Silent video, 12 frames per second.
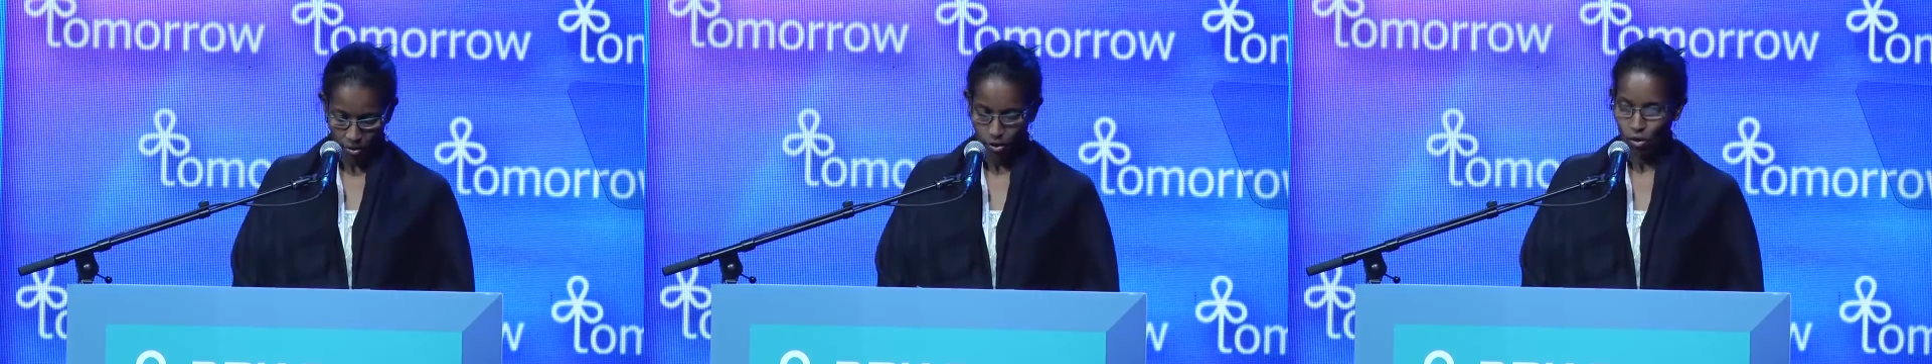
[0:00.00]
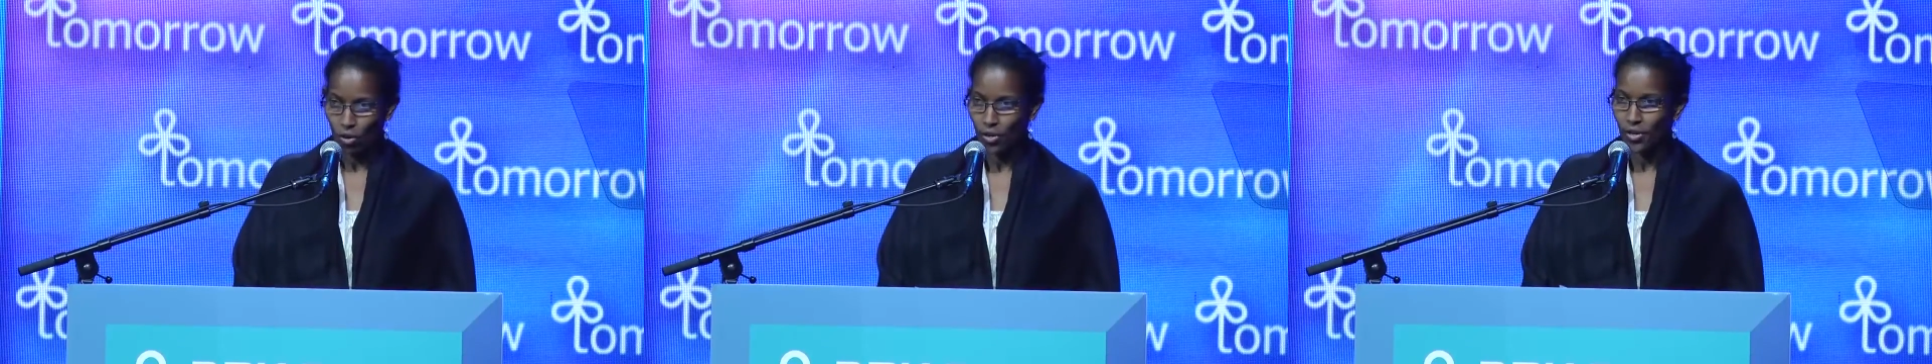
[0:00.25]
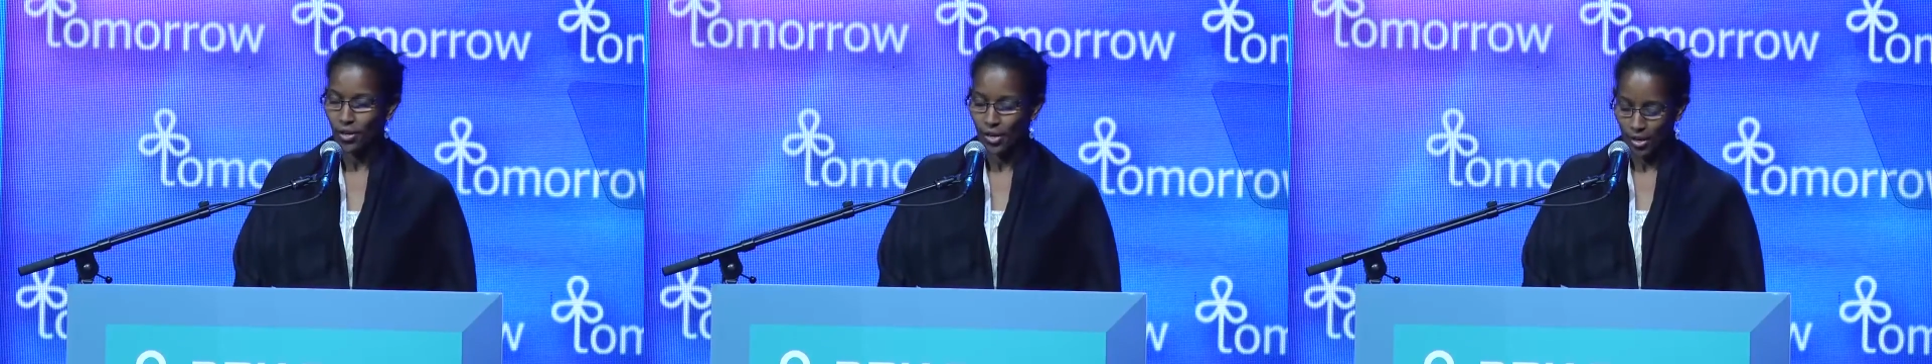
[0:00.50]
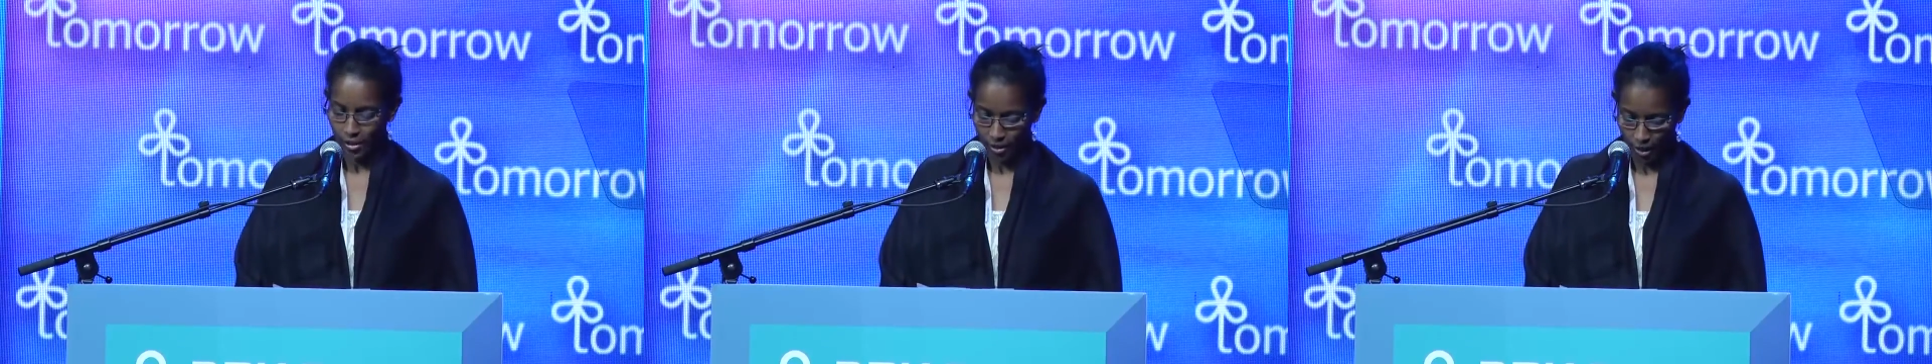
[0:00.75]
the ordinary
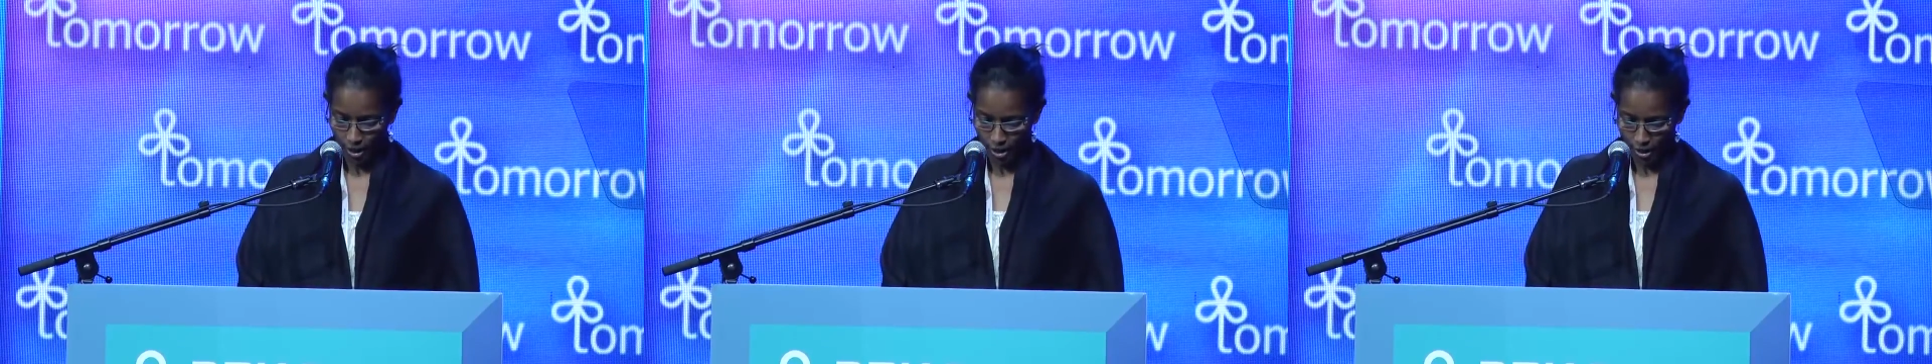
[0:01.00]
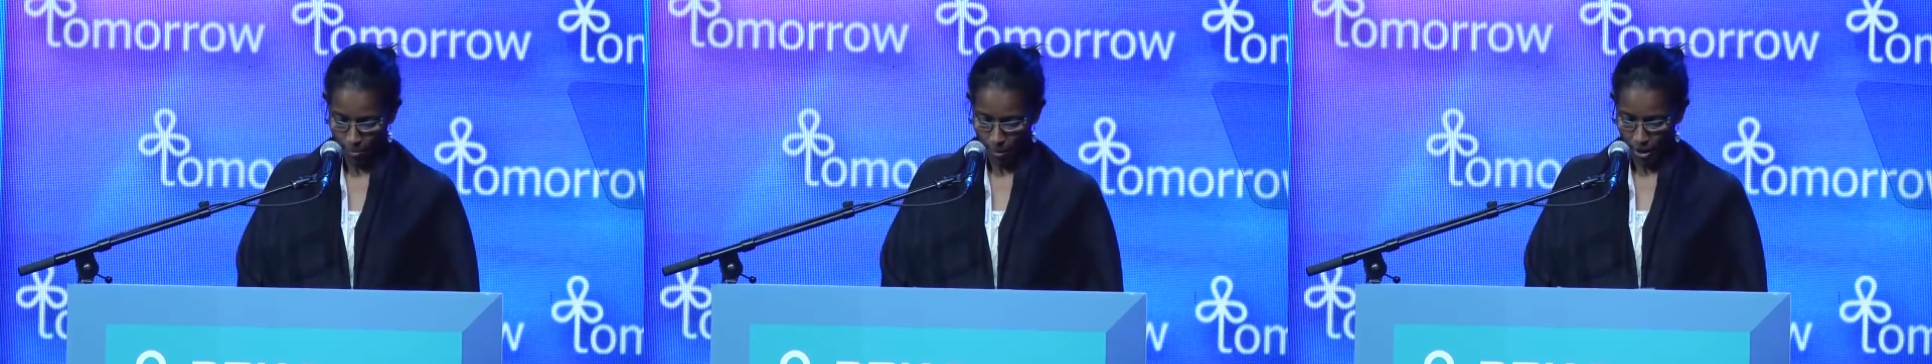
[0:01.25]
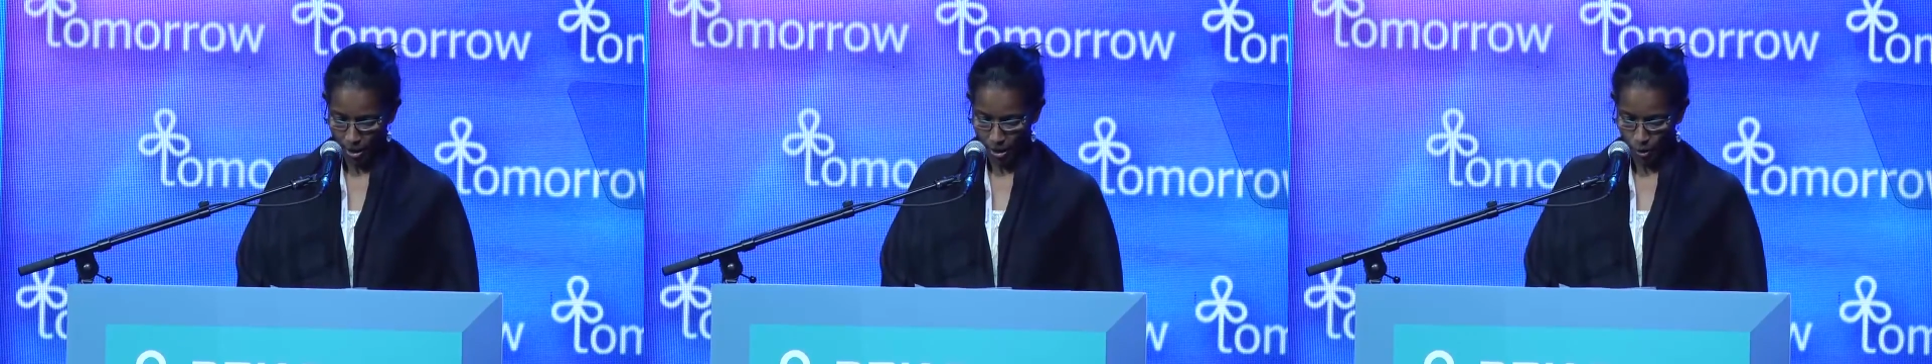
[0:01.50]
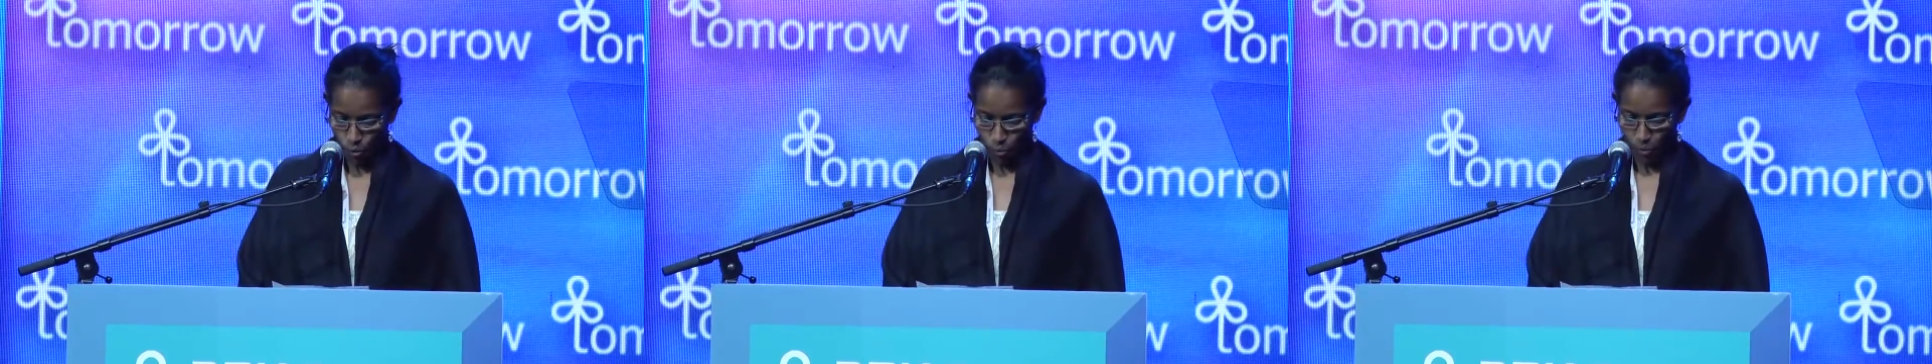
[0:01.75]
Israeli man
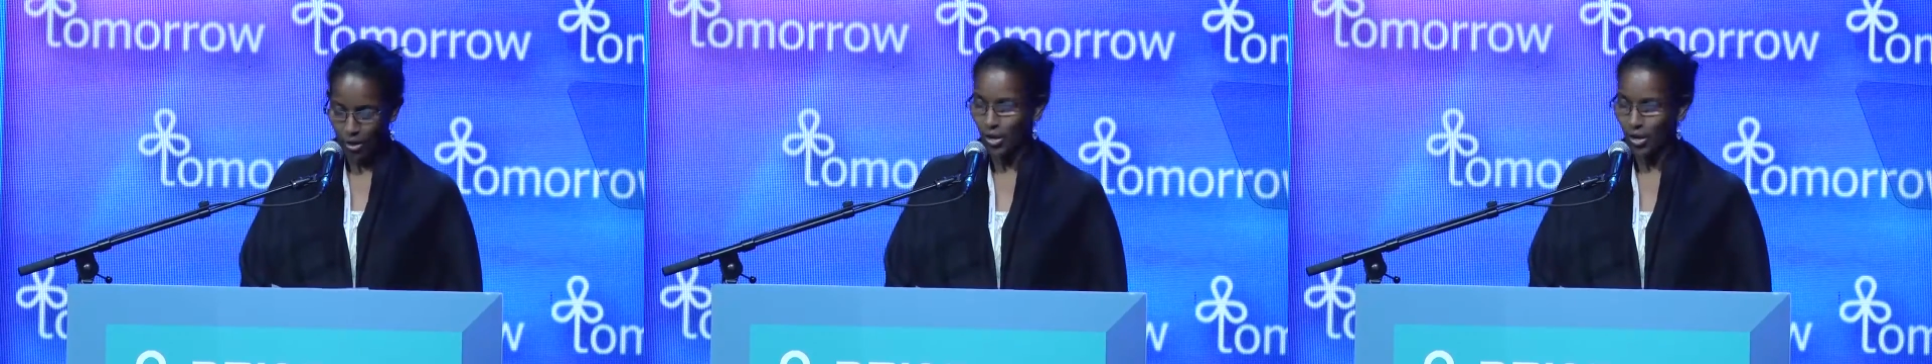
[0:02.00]
and woman